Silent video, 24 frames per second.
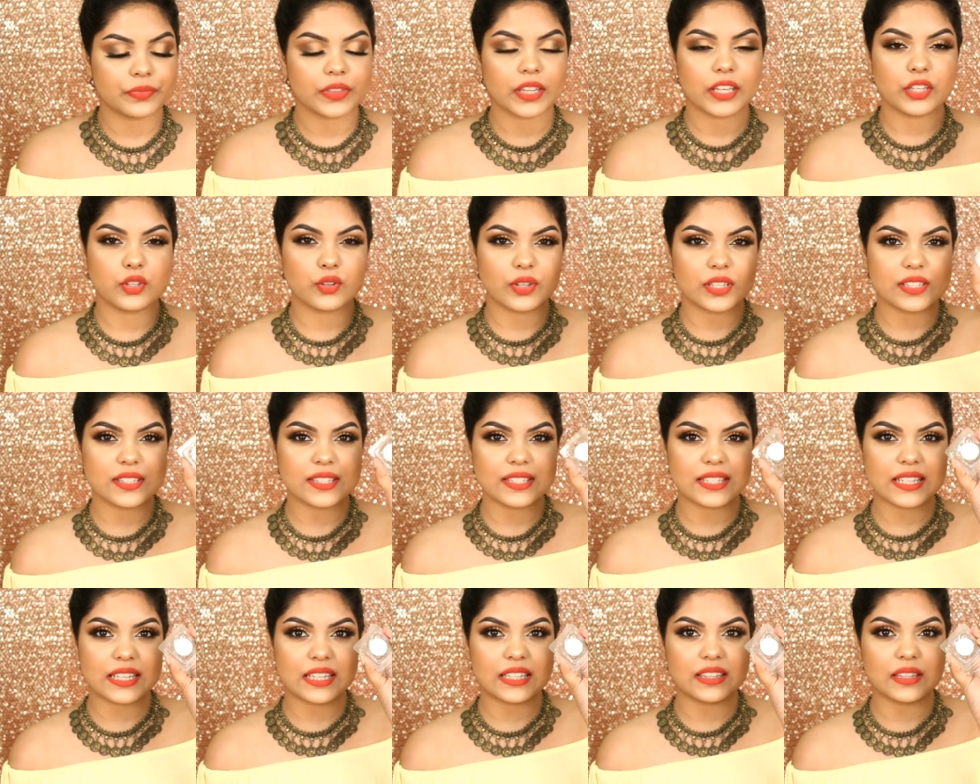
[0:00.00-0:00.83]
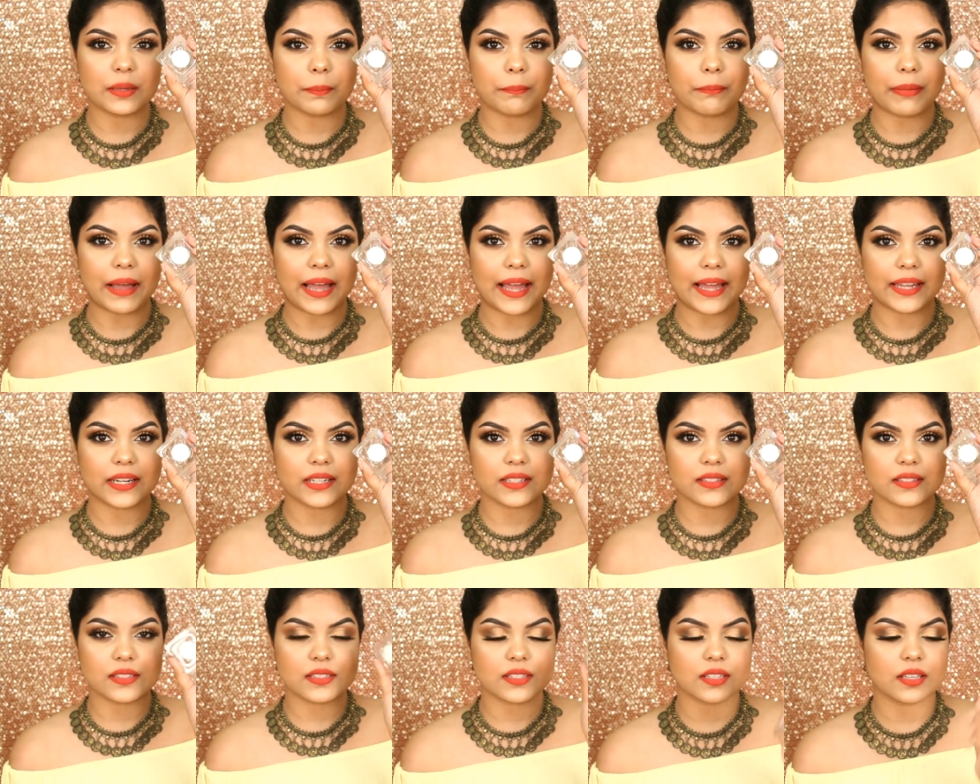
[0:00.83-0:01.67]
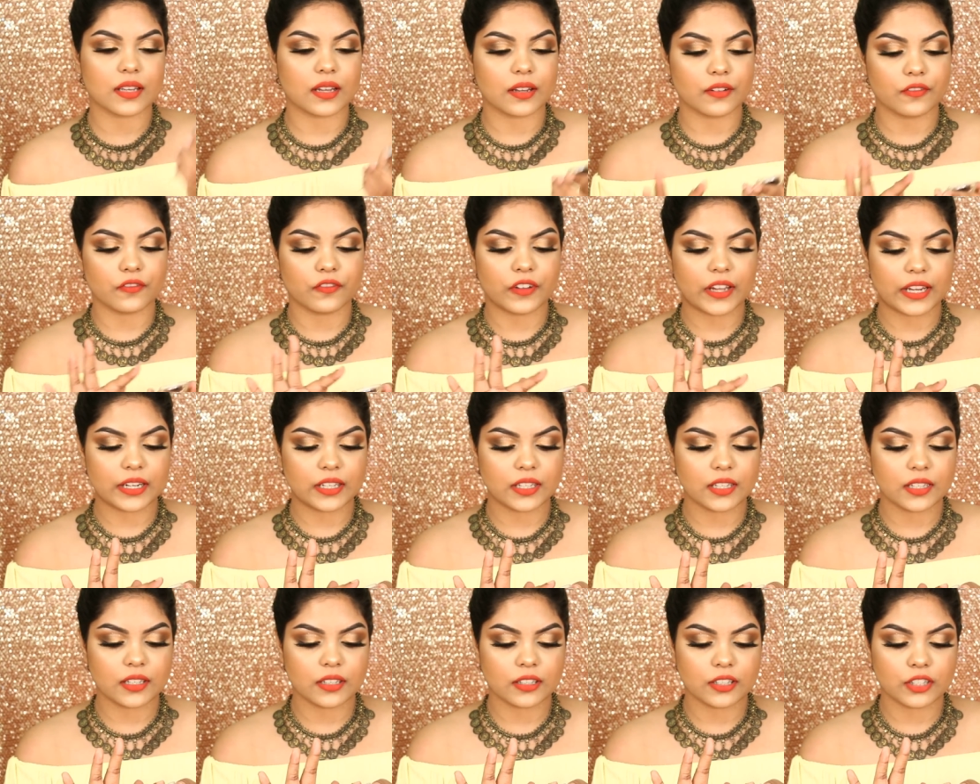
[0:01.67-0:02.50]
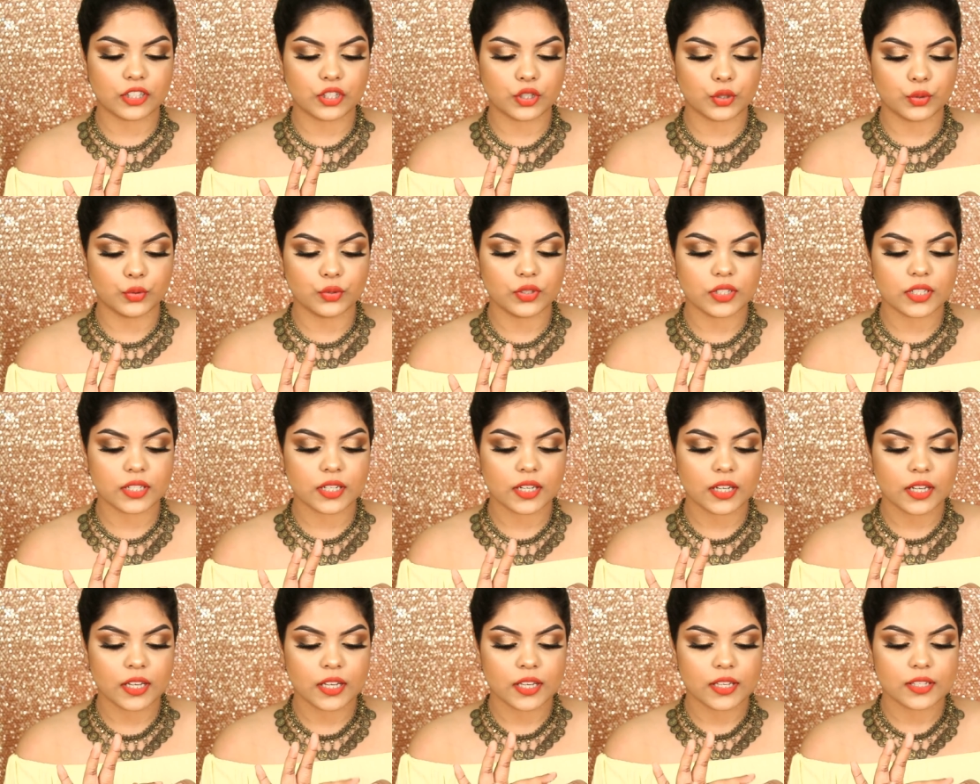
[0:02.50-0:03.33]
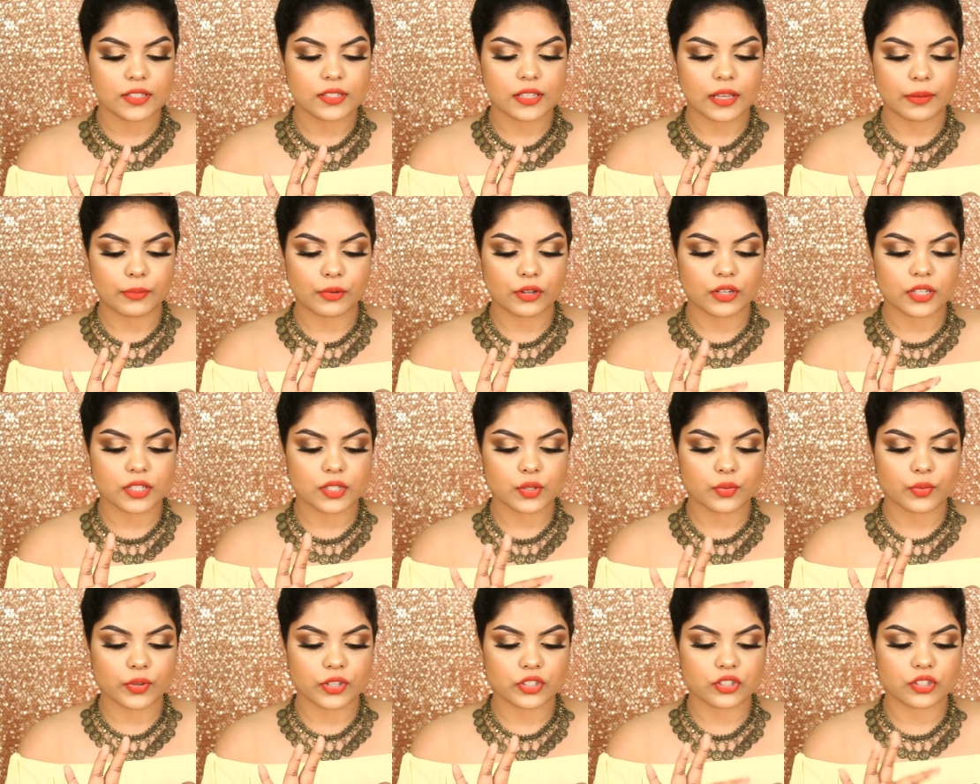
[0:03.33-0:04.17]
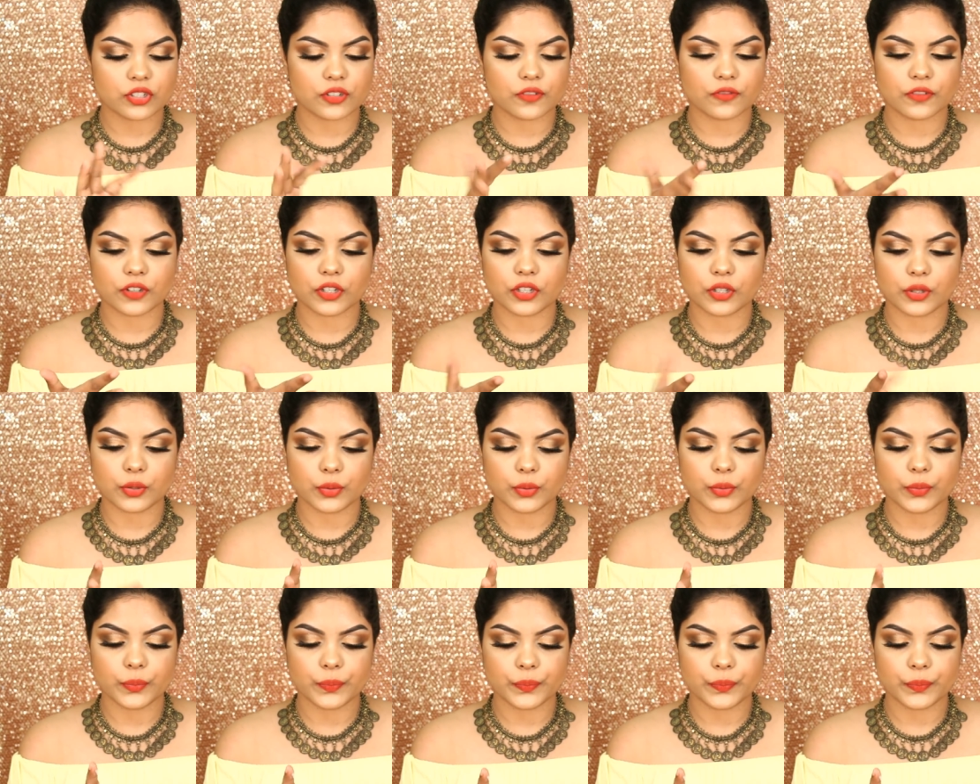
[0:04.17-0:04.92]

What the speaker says: You can see the pan, it's very cute. So I'm gonna swatch it for you.